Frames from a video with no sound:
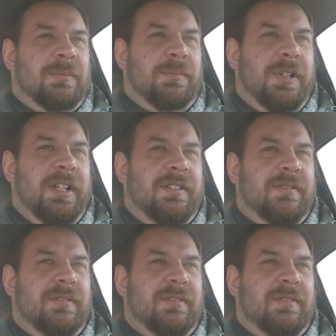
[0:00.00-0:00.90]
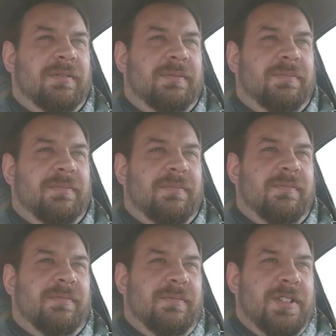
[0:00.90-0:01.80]
But
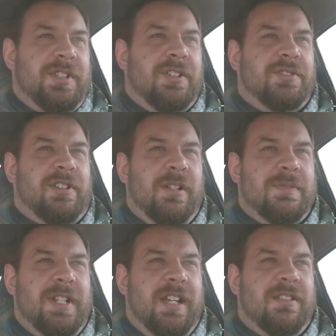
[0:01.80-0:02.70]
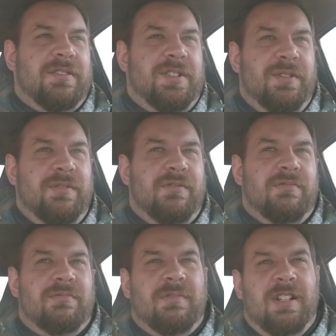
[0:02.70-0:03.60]
this also comes down
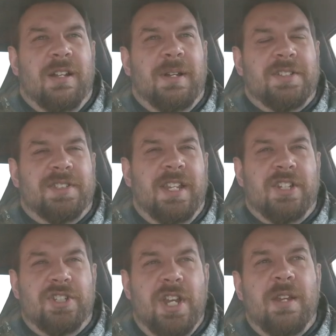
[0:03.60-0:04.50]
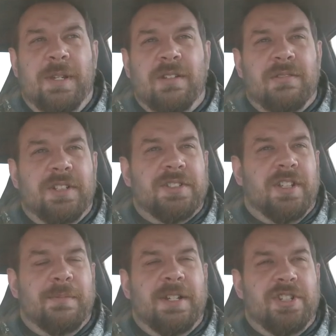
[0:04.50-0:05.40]
to, and I'm not saying shaming, it doesn't
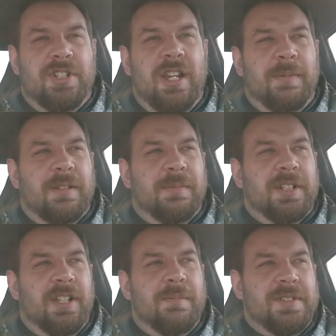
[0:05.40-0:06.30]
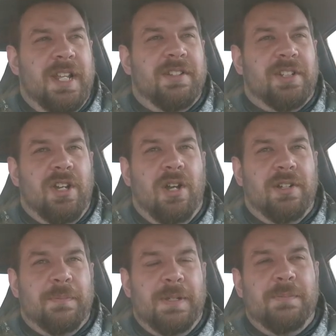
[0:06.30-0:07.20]
come down to shaming, but it comes down to
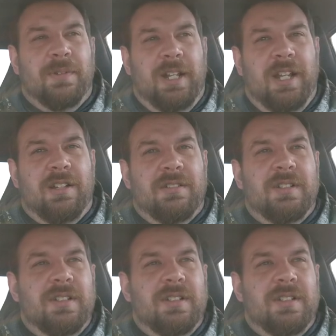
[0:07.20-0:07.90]
calling people out.